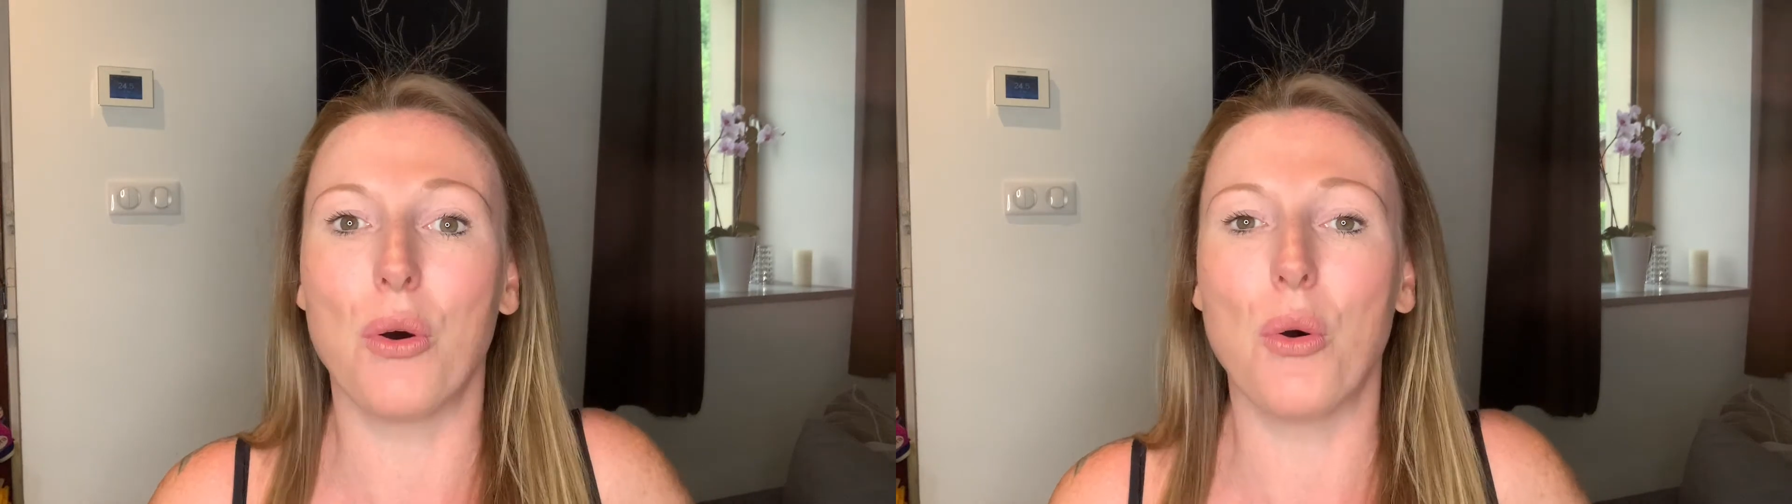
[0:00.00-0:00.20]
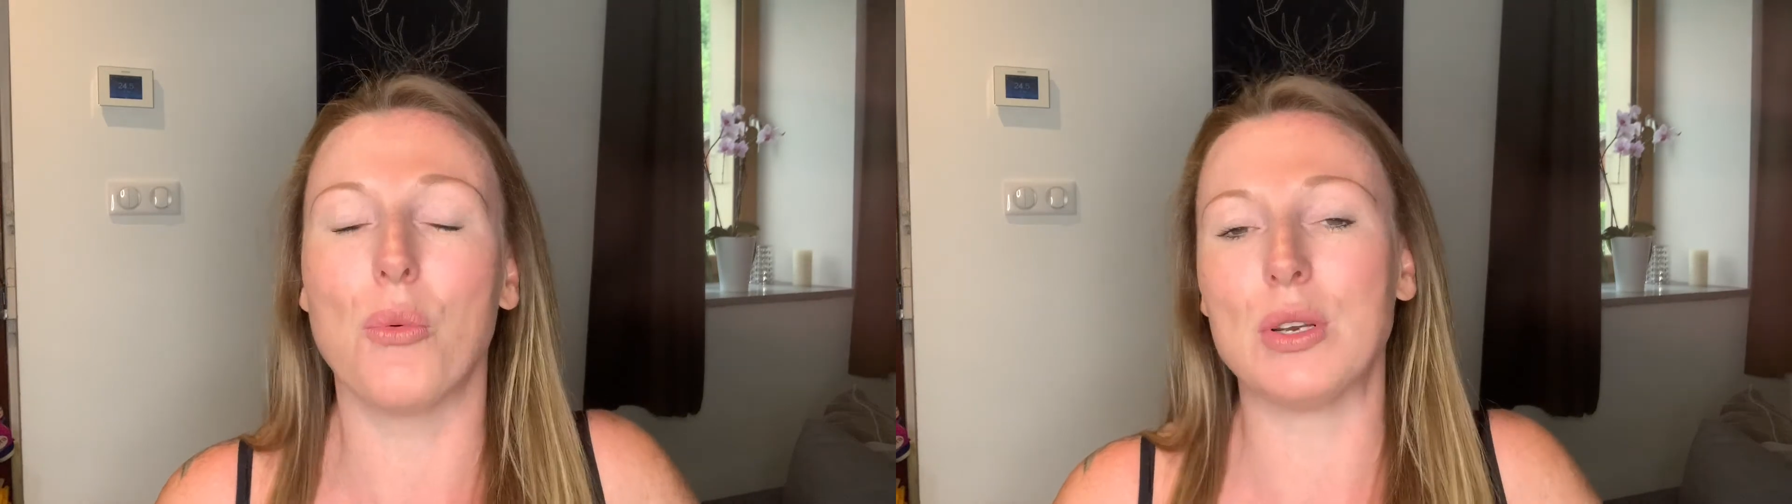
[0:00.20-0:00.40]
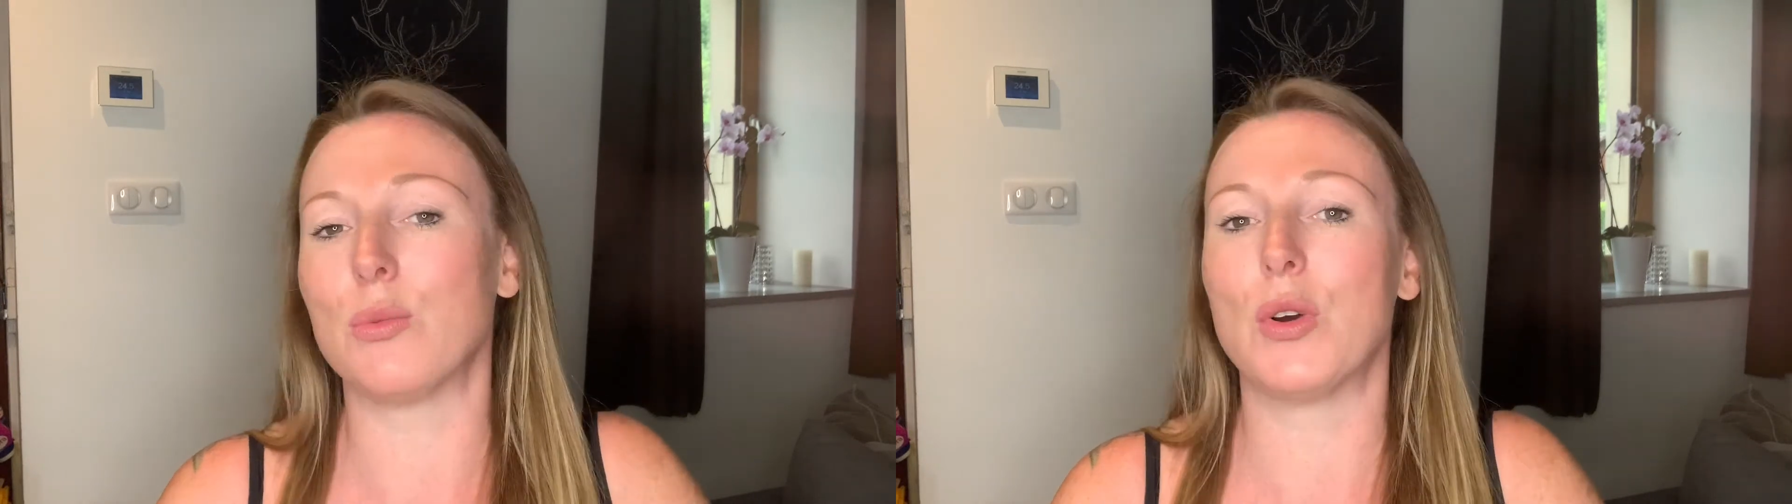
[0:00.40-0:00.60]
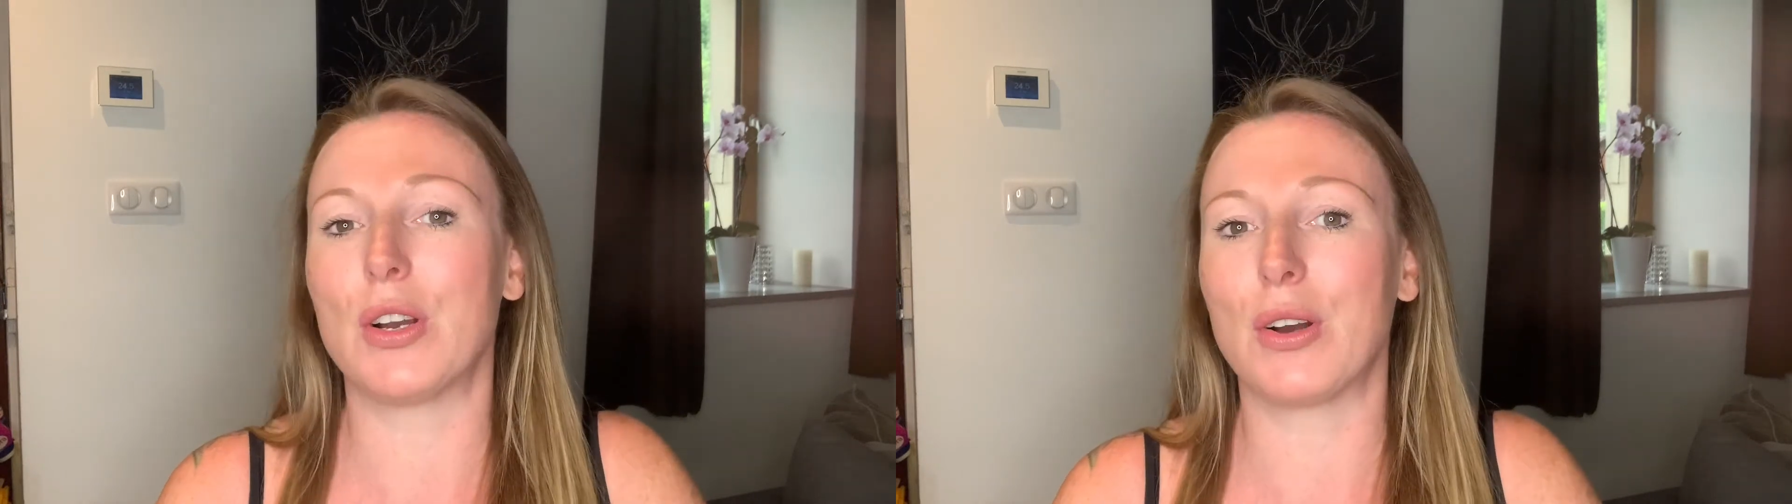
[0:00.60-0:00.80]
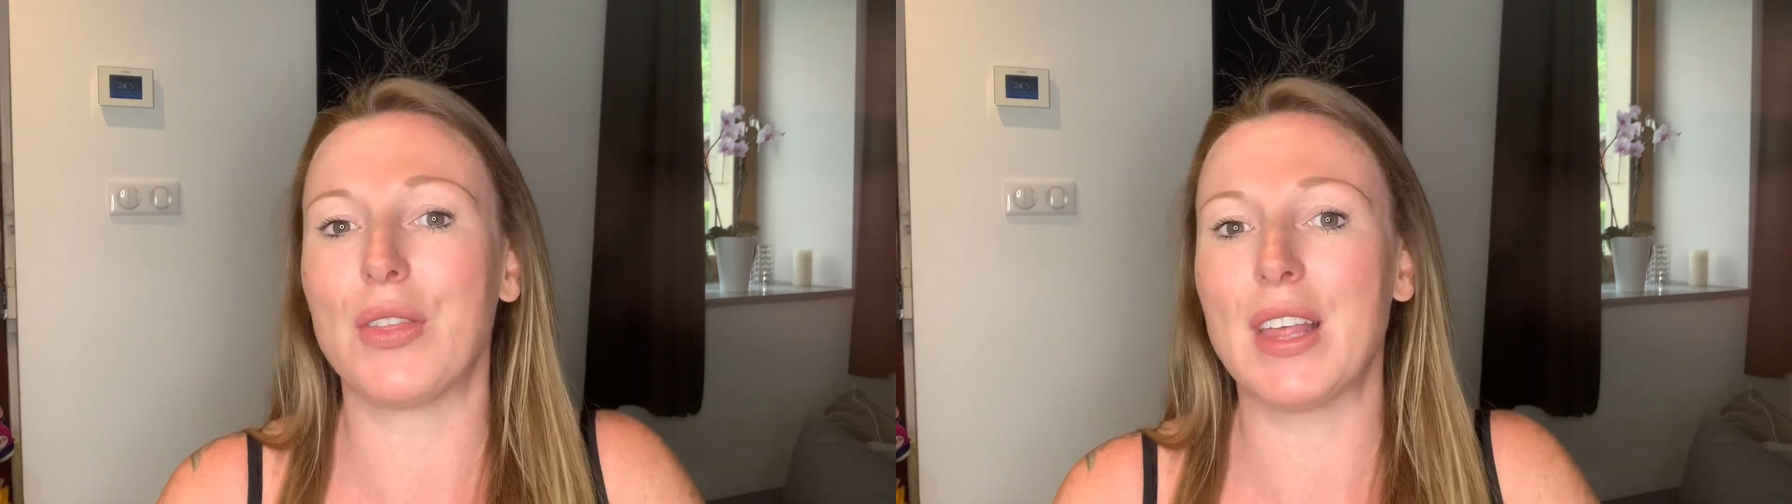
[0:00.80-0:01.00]
always
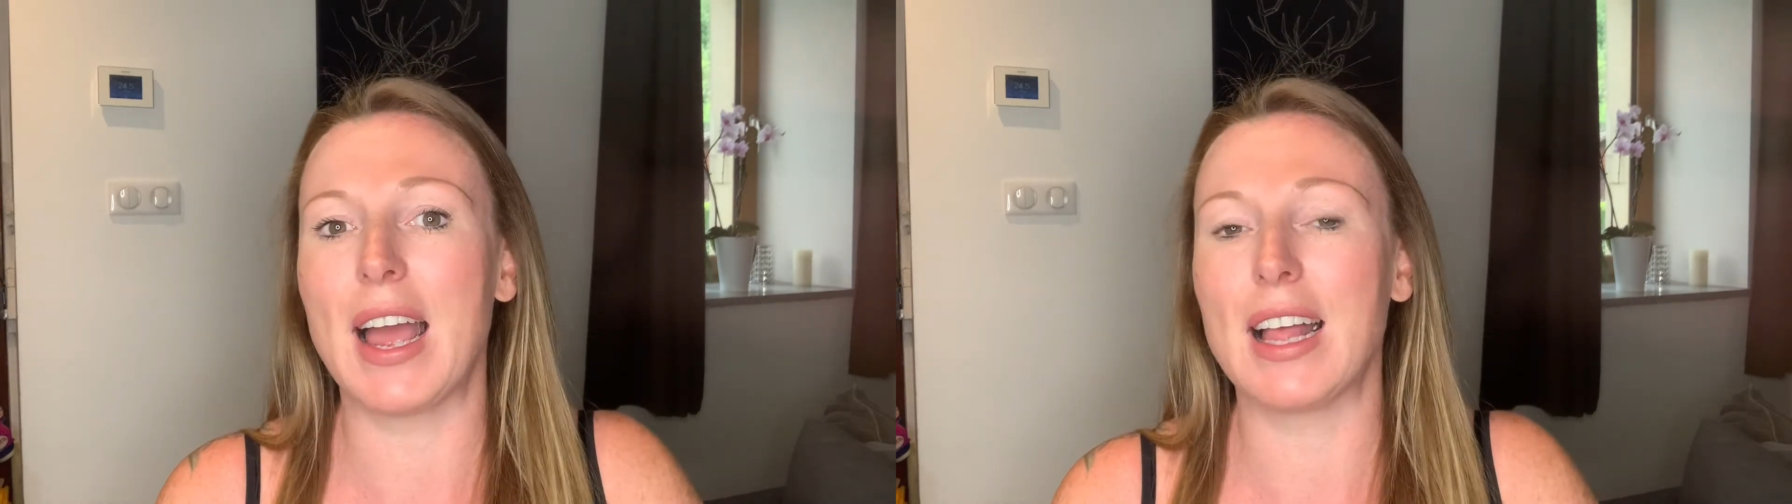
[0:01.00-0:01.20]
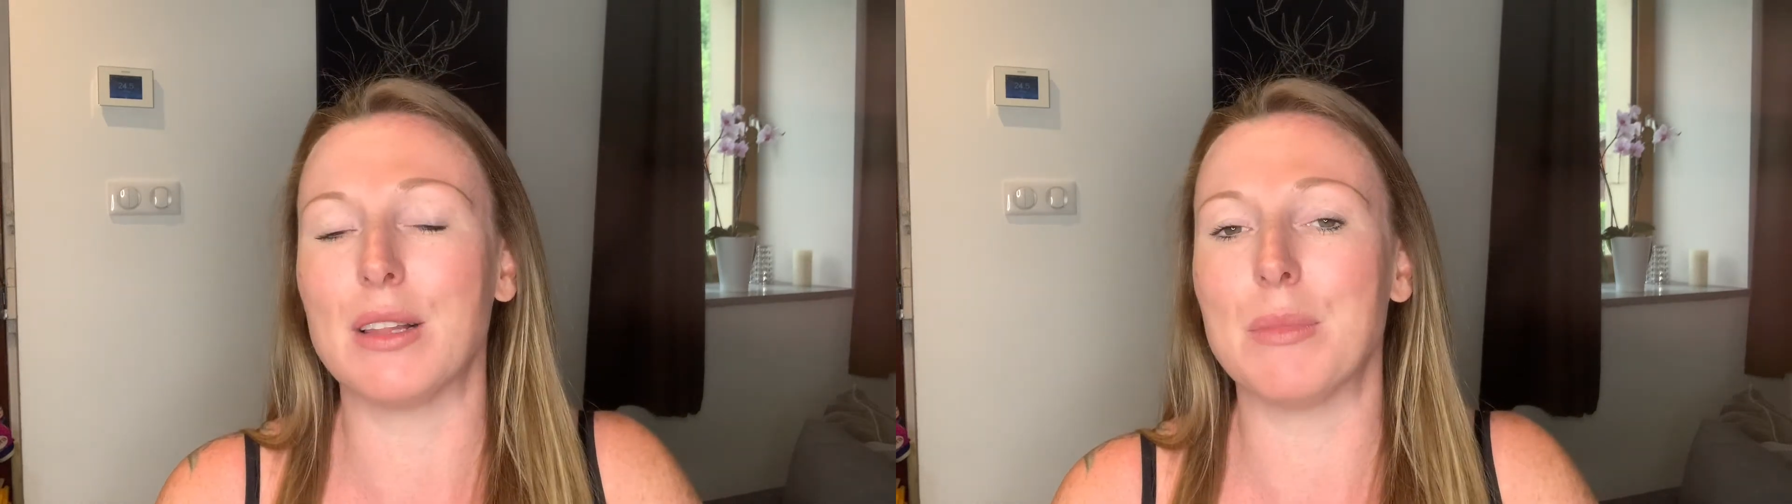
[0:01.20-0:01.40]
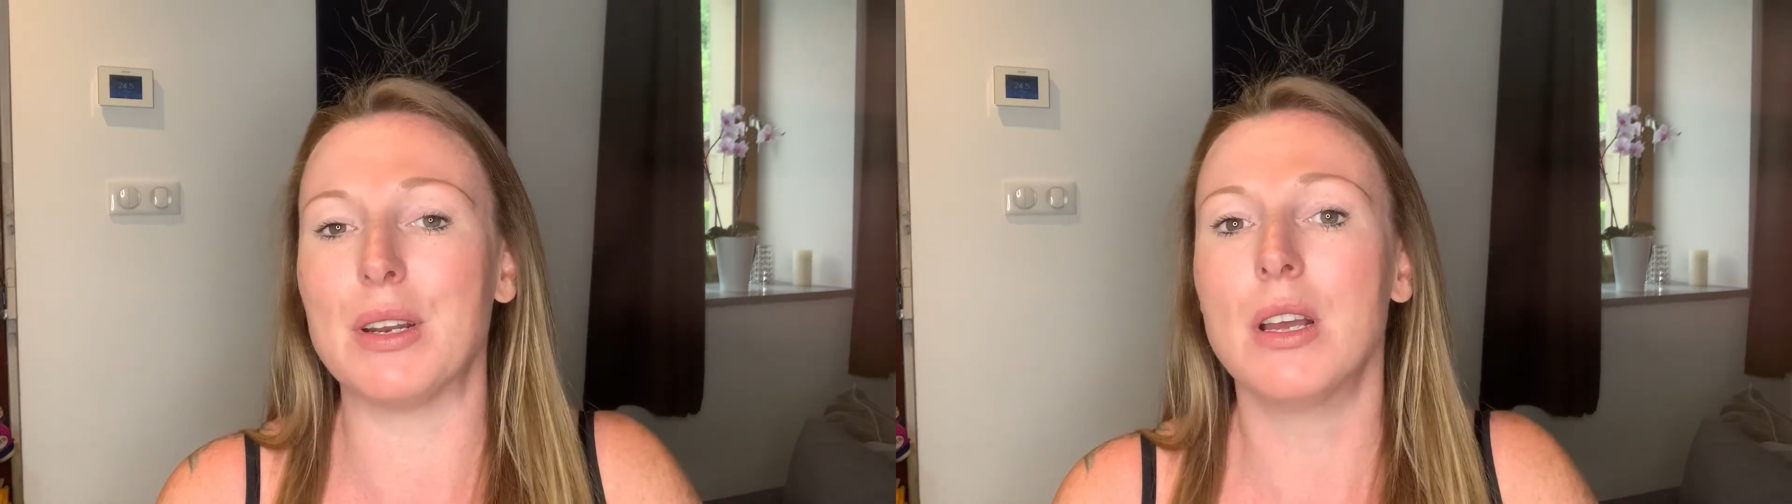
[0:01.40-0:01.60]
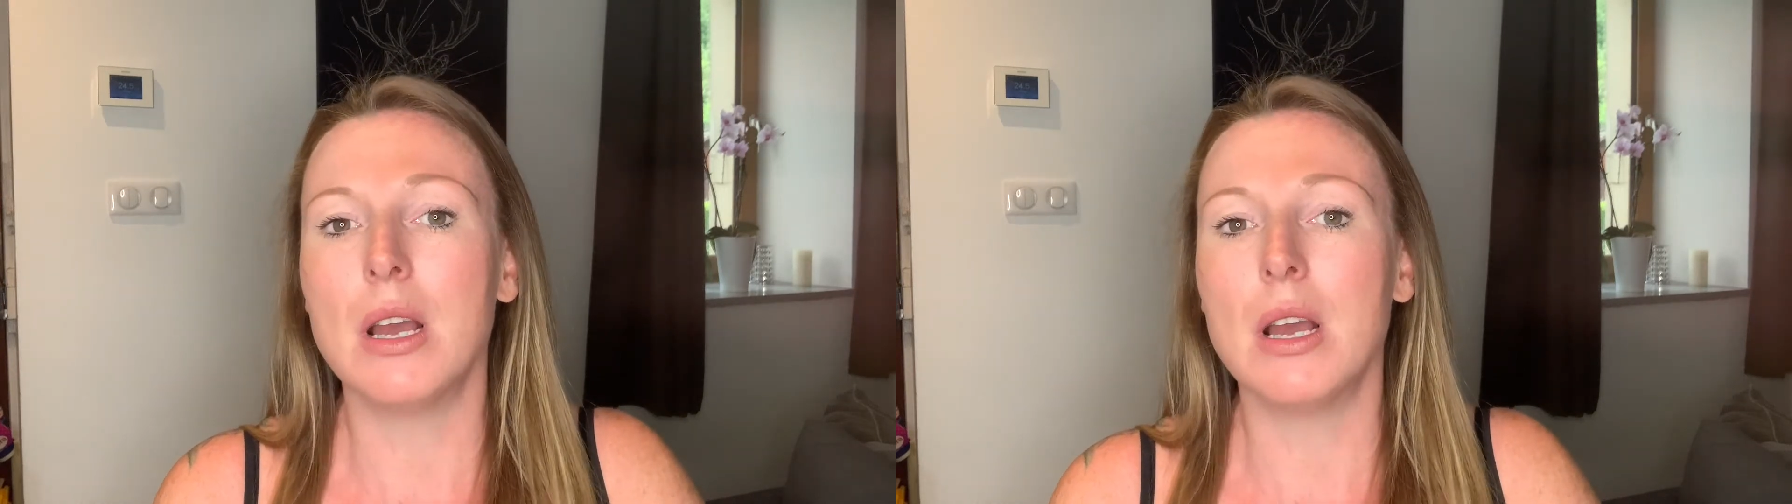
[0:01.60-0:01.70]
work on that element,